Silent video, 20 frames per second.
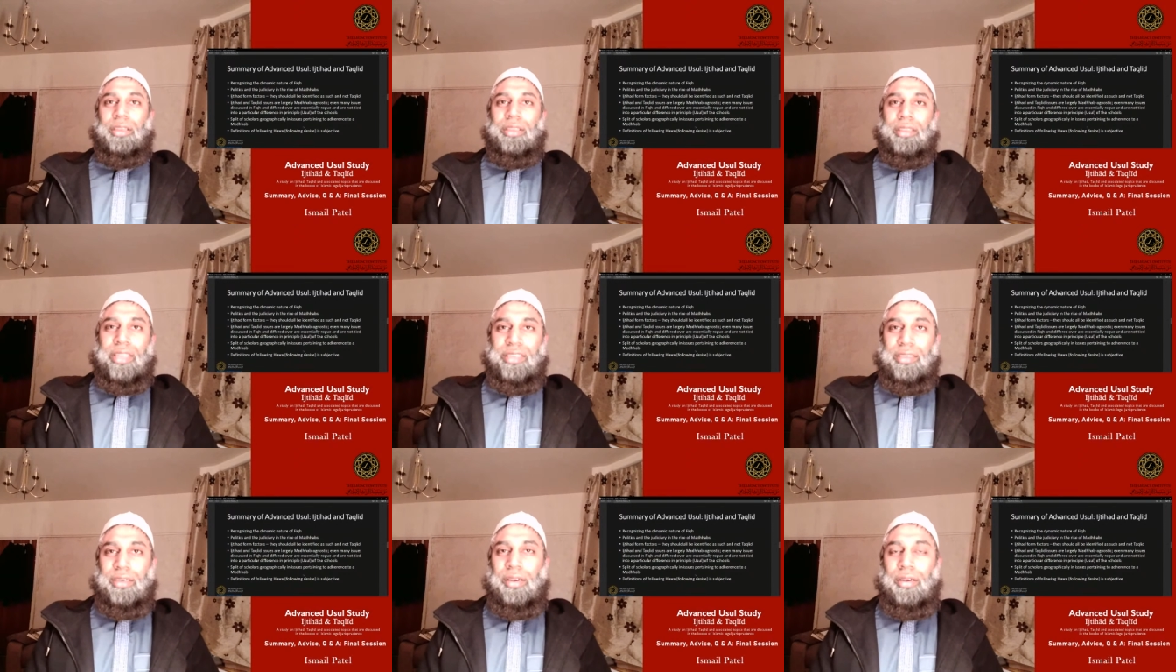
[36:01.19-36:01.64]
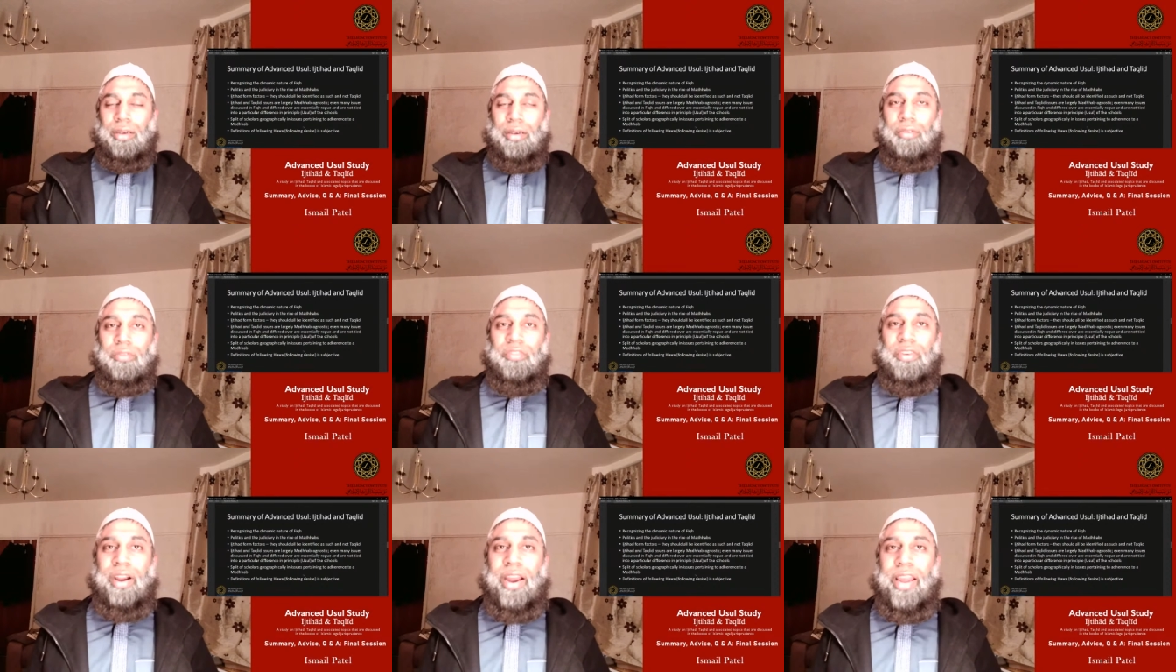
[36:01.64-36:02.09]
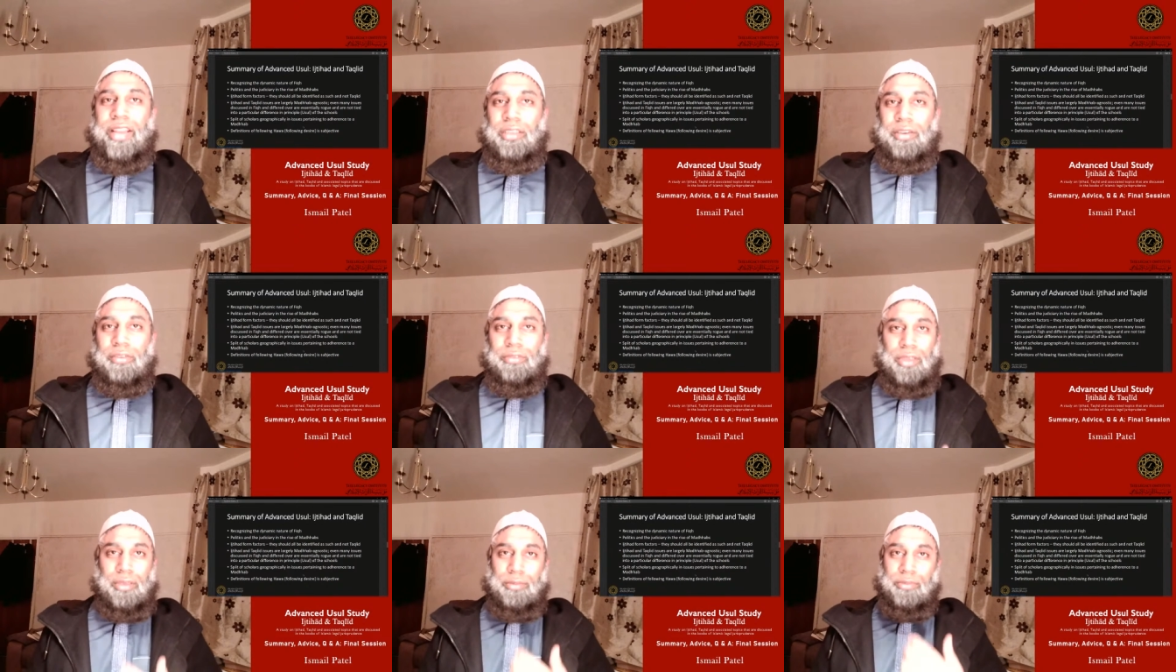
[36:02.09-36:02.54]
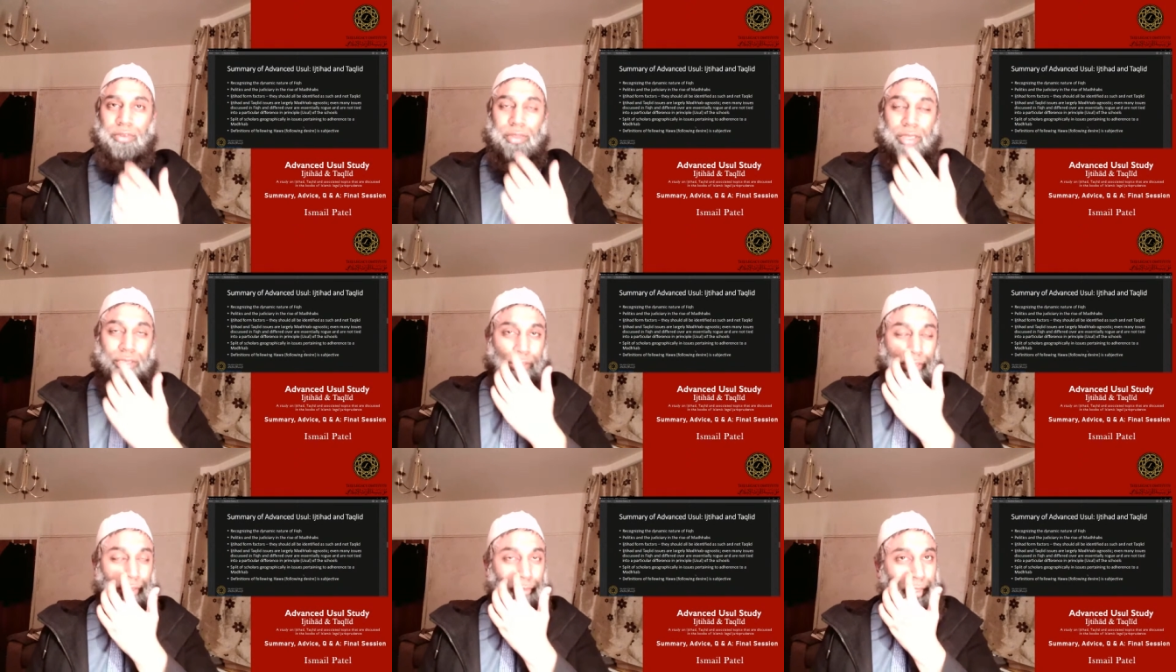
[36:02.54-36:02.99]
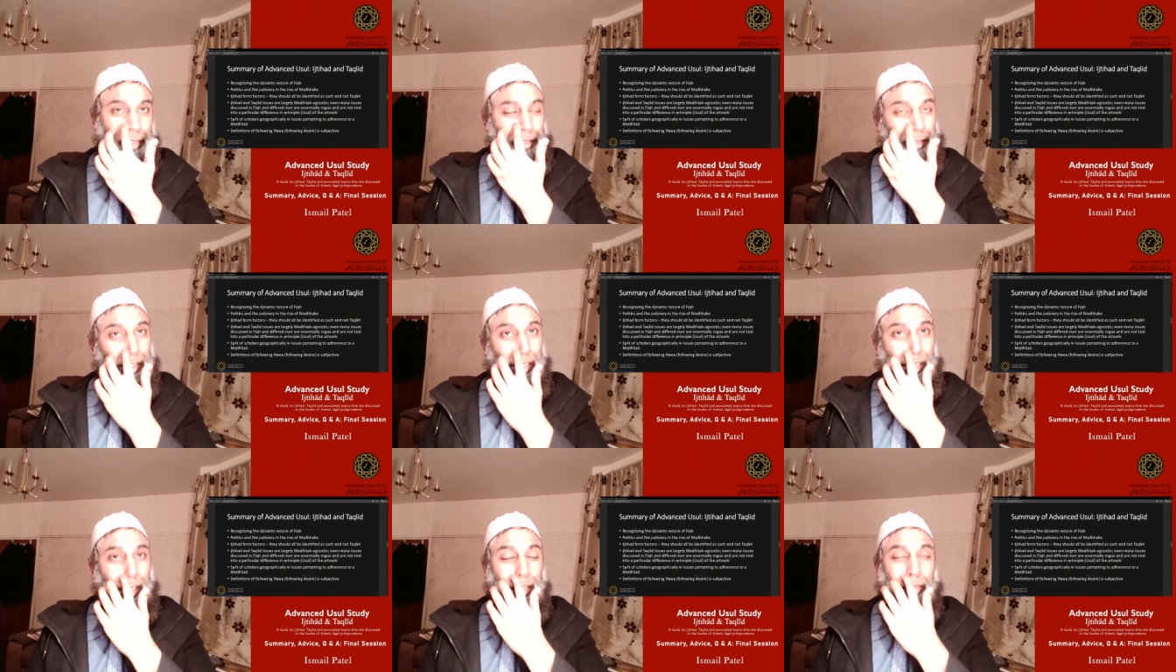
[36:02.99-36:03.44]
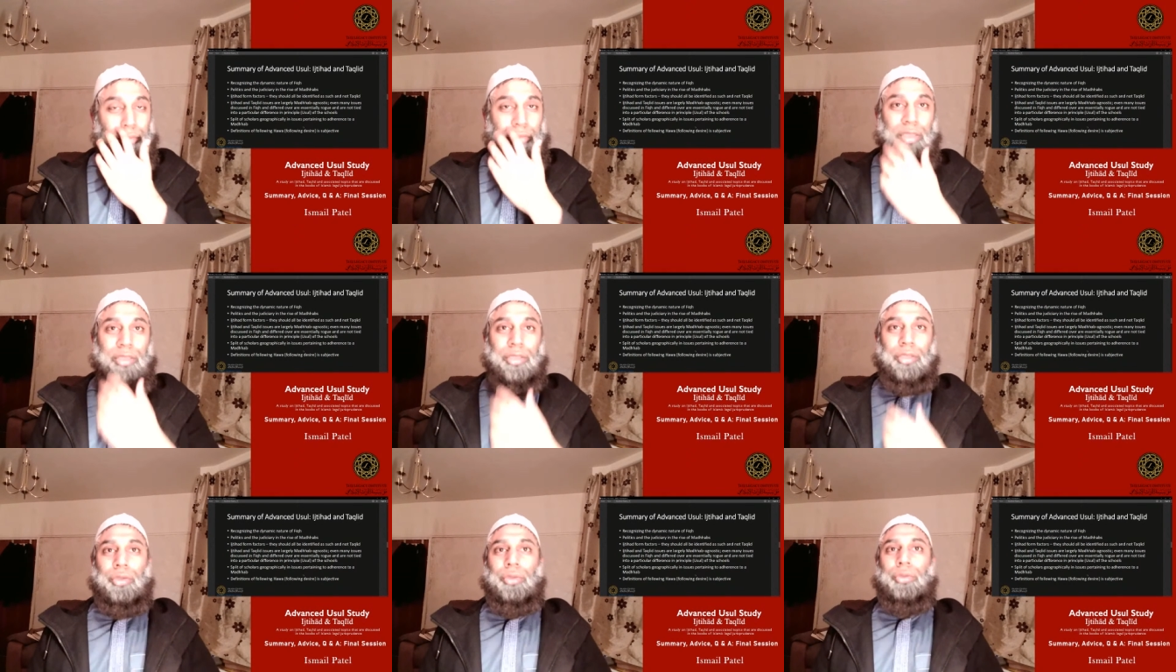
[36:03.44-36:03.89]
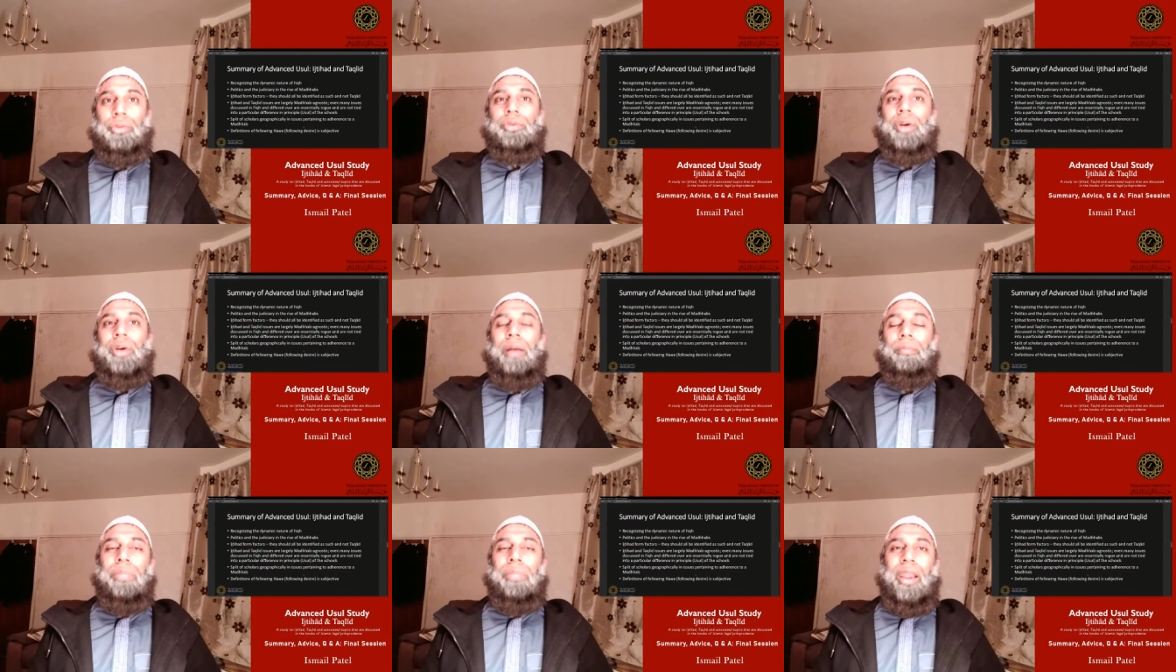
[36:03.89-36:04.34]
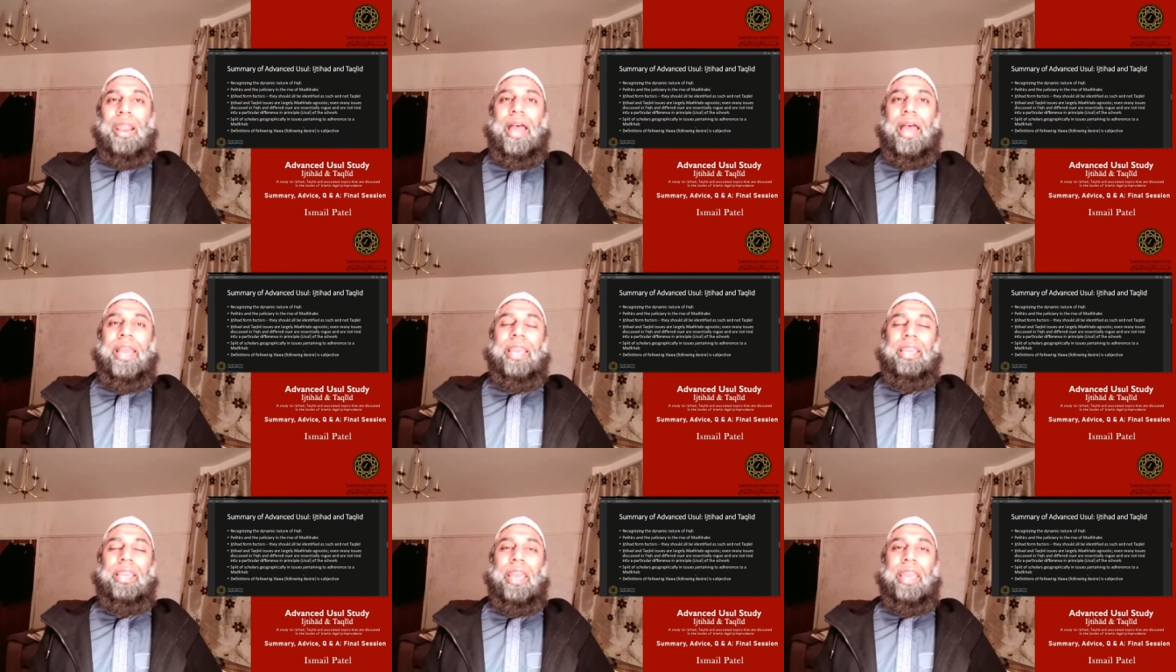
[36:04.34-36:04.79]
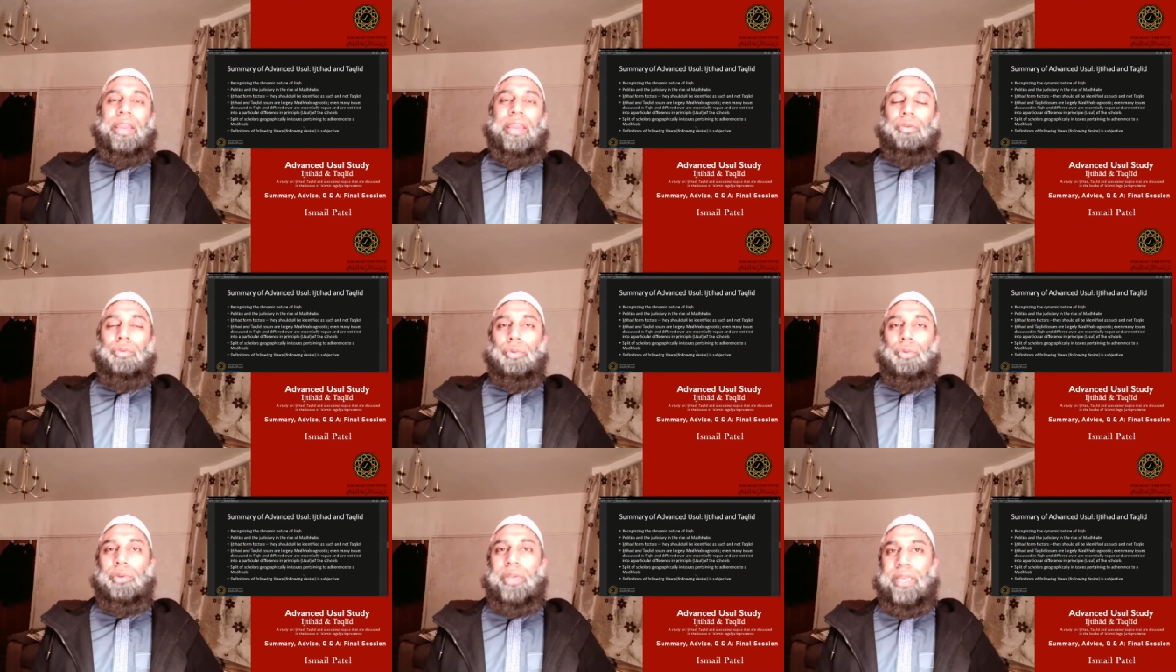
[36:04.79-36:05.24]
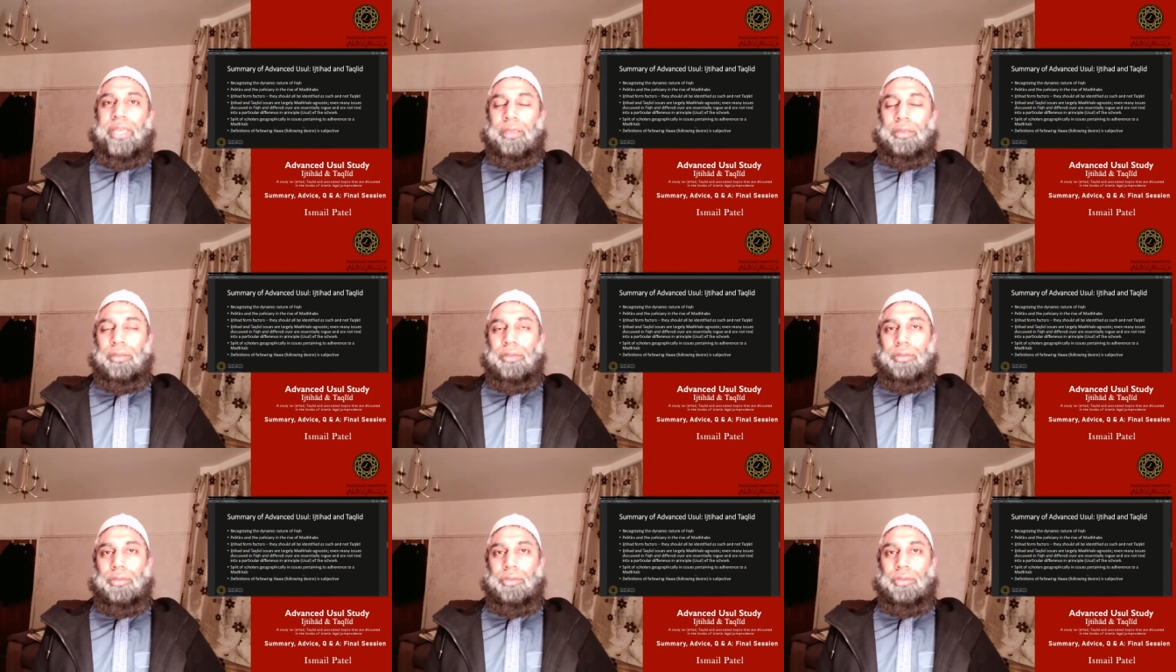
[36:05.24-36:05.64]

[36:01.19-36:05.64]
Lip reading: There's a variety of terms for this, in which you apply a ruling